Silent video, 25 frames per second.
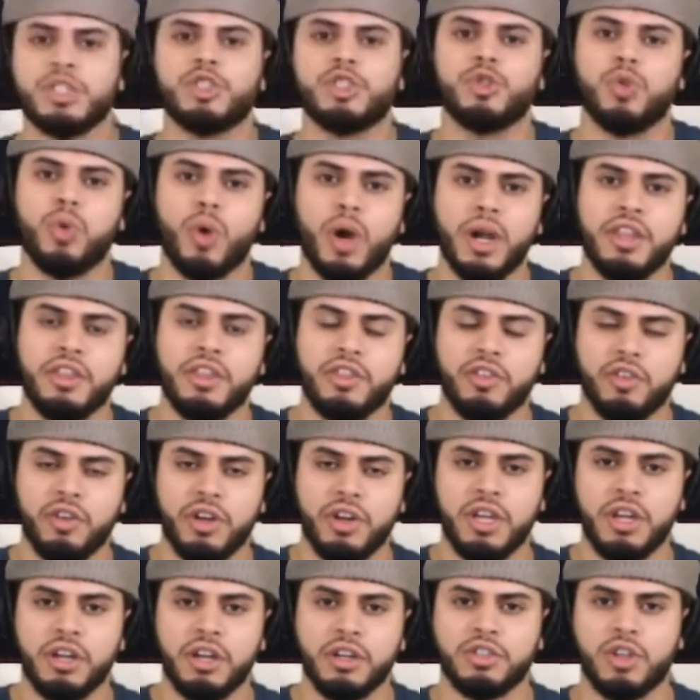was
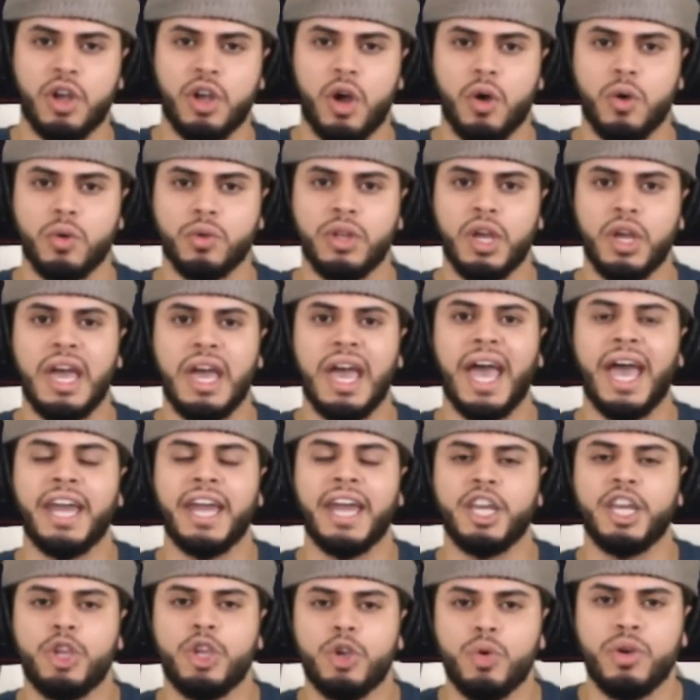23 years old
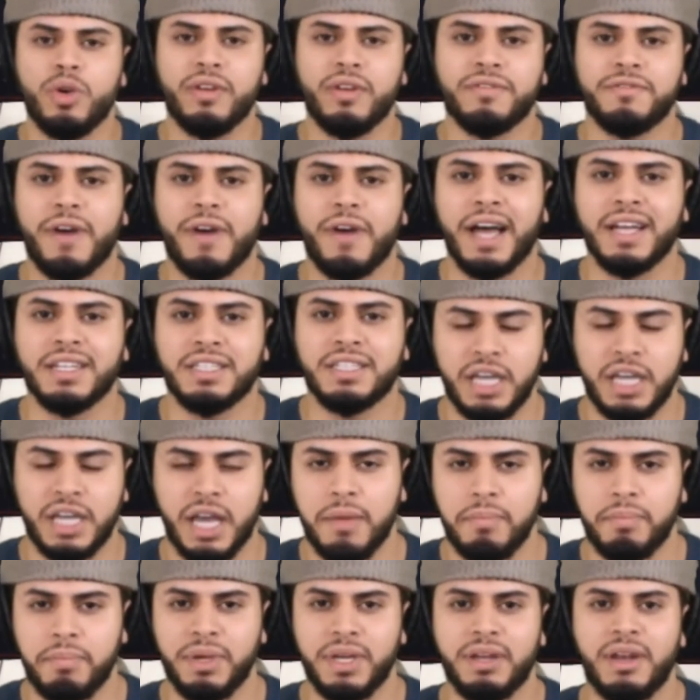and a unified
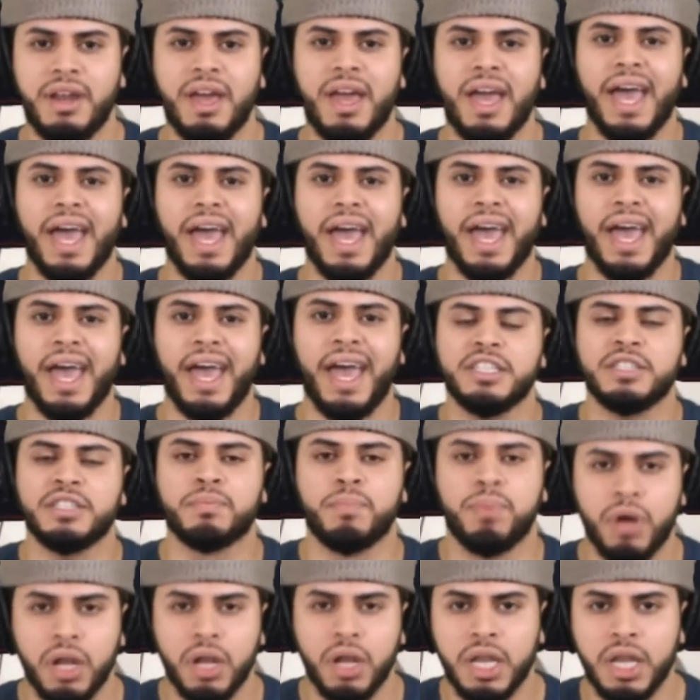champion at his
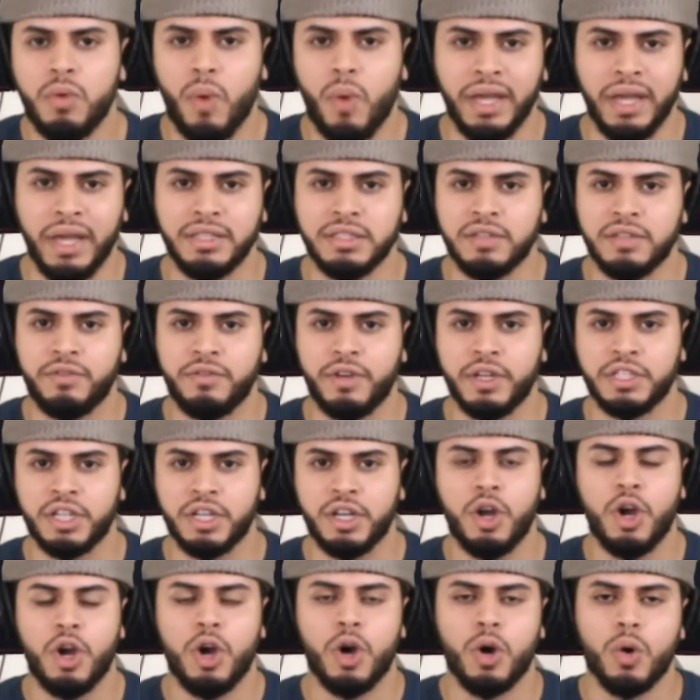bully weight
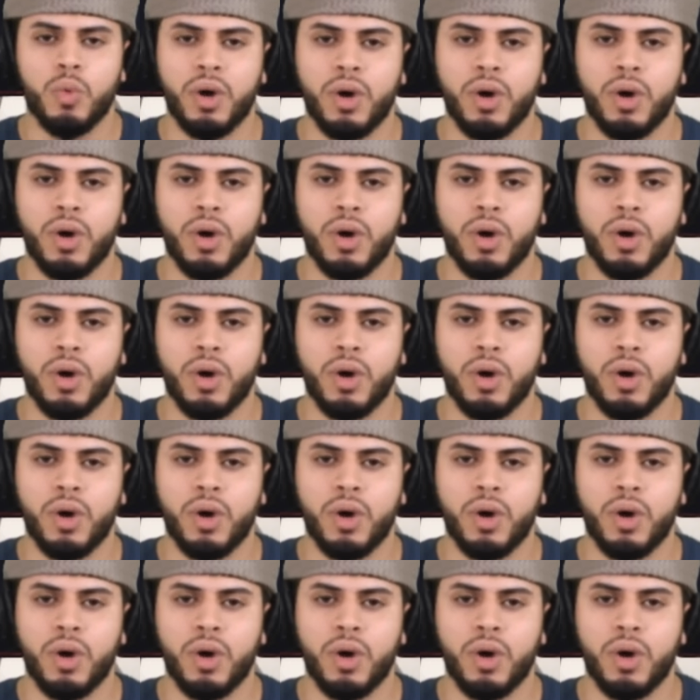division,